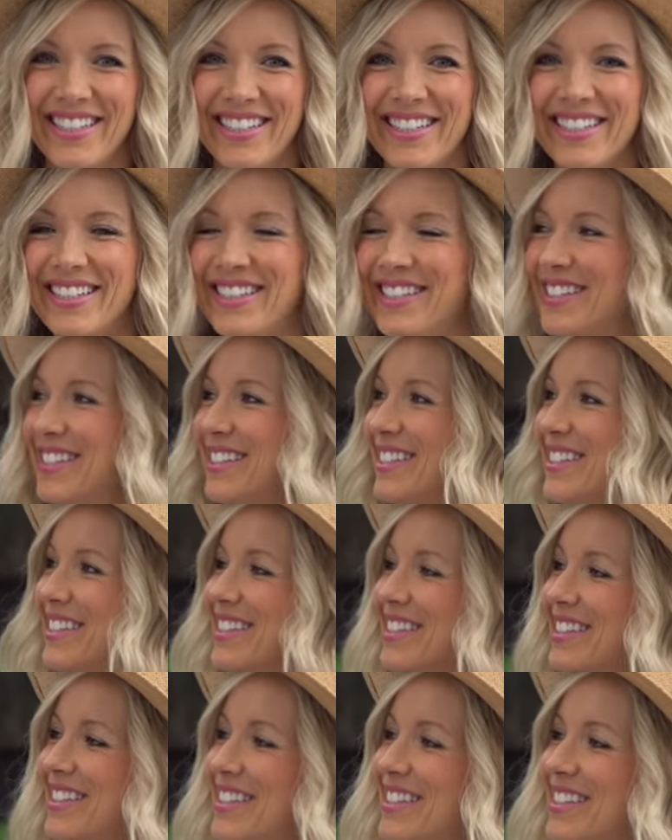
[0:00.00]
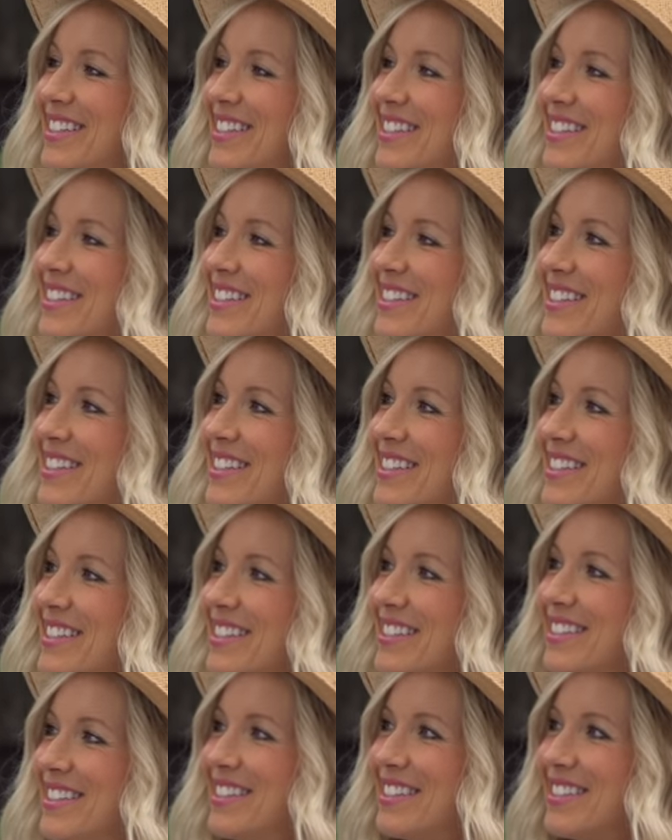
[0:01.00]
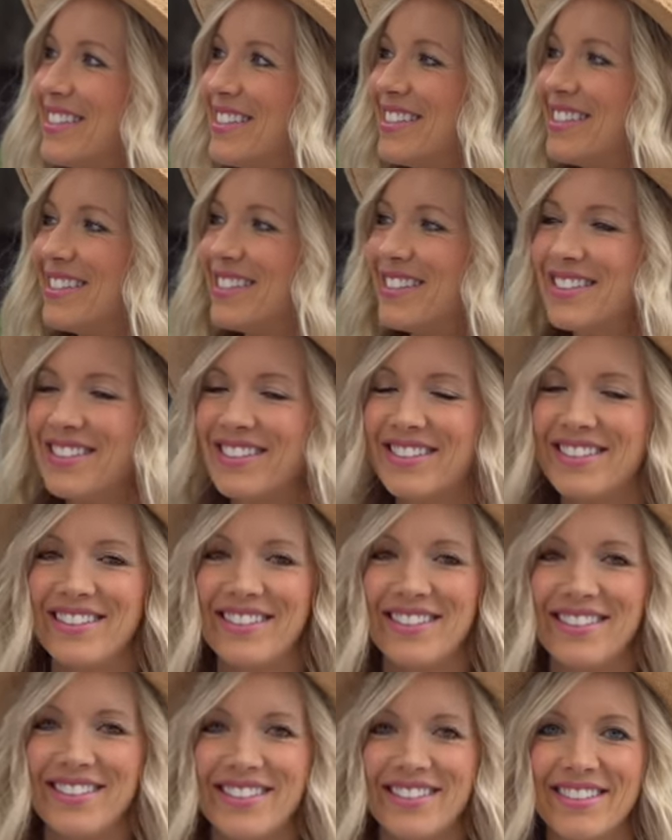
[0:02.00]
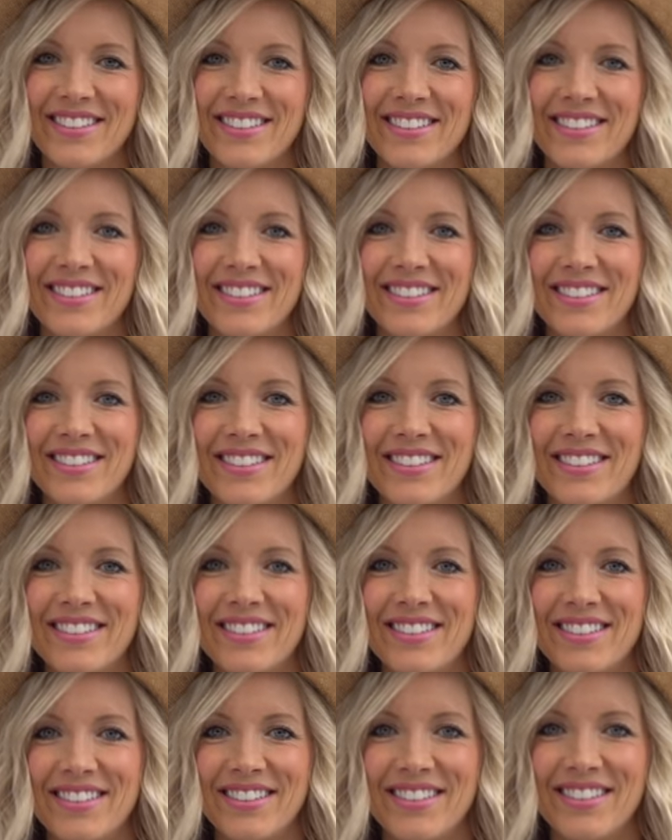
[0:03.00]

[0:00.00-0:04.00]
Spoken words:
(silent)